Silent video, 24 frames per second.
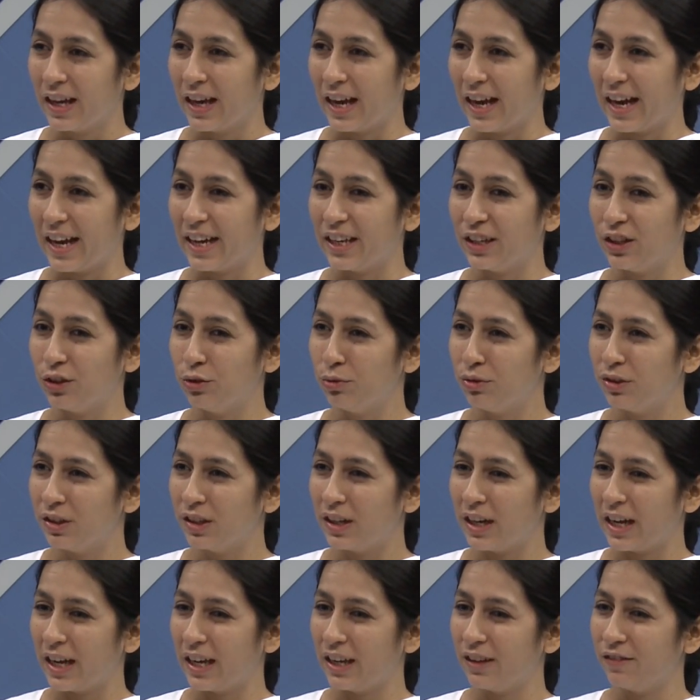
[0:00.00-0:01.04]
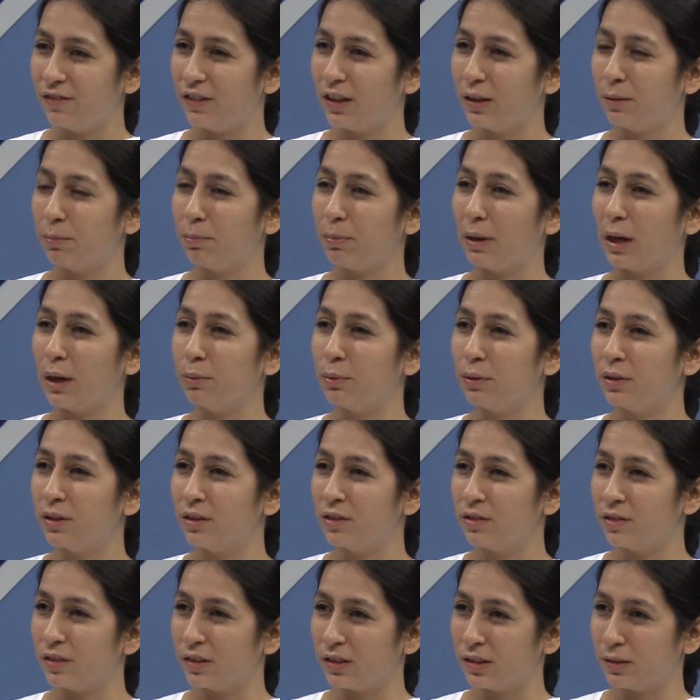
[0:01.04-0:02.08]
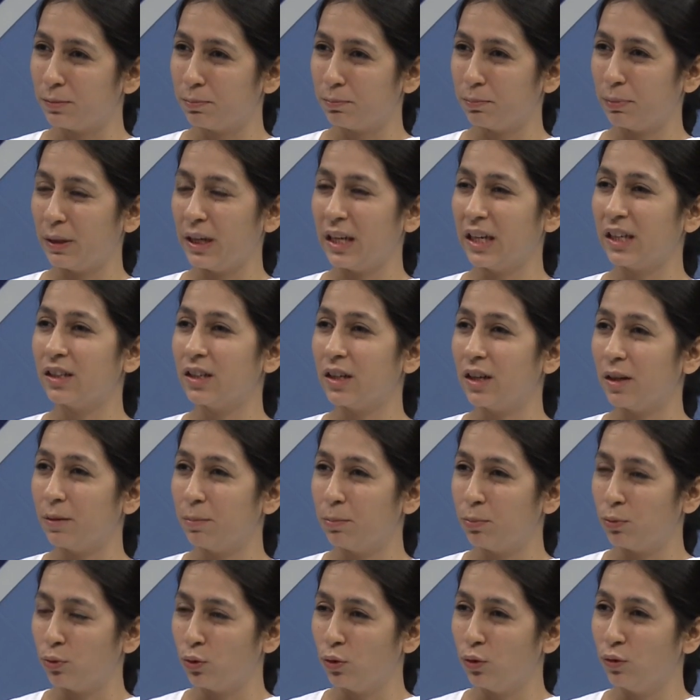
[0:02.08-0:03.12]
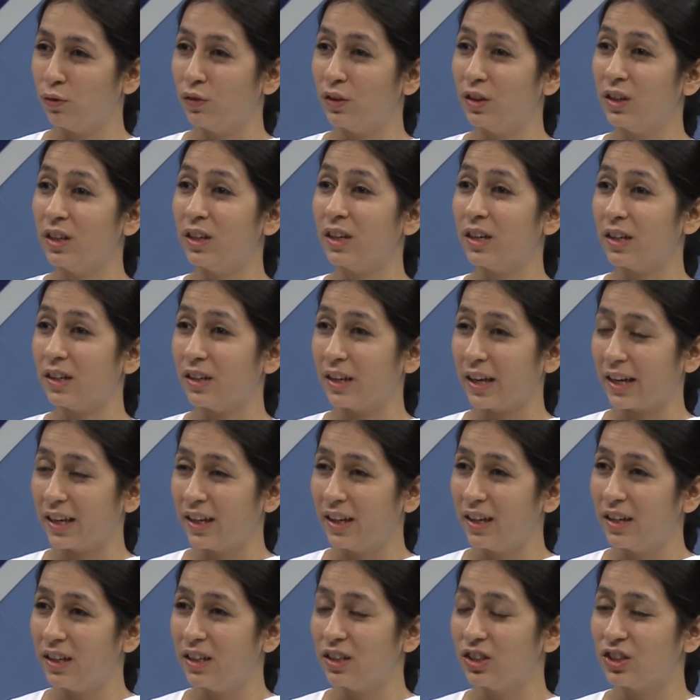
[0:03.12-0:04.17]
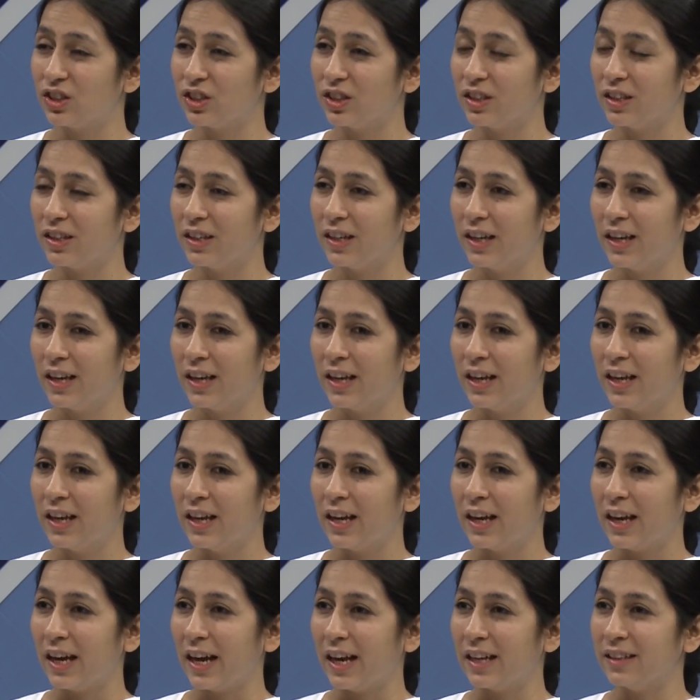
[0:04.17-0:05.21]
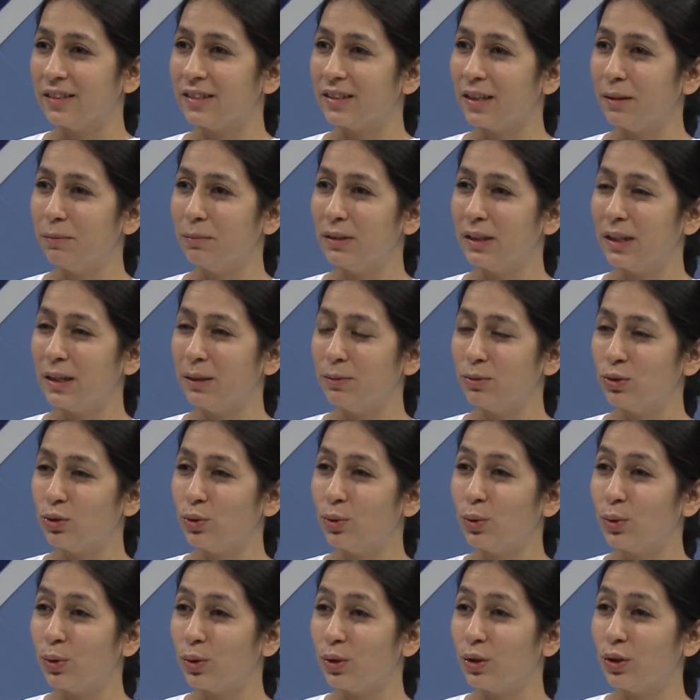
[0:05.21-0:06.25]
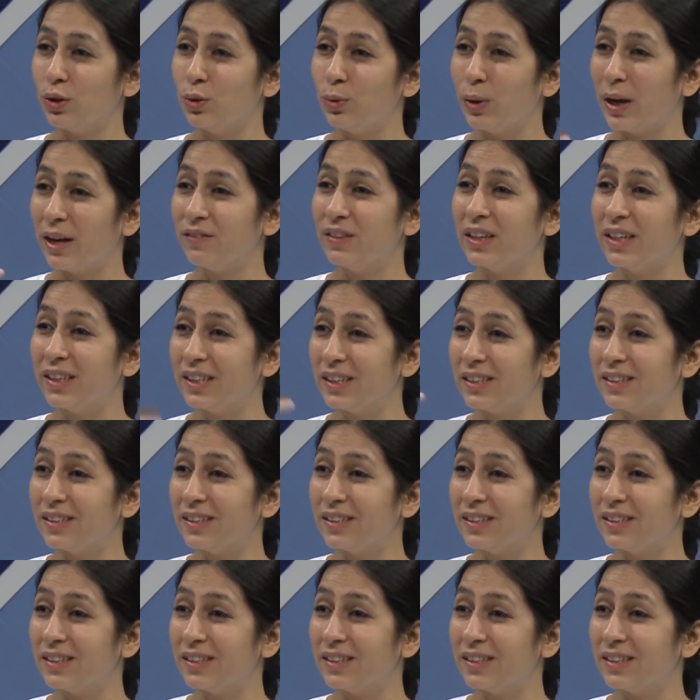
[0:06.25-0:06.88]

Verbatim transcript: And you derive that power, respect, approval, recognition, and sometimes you have that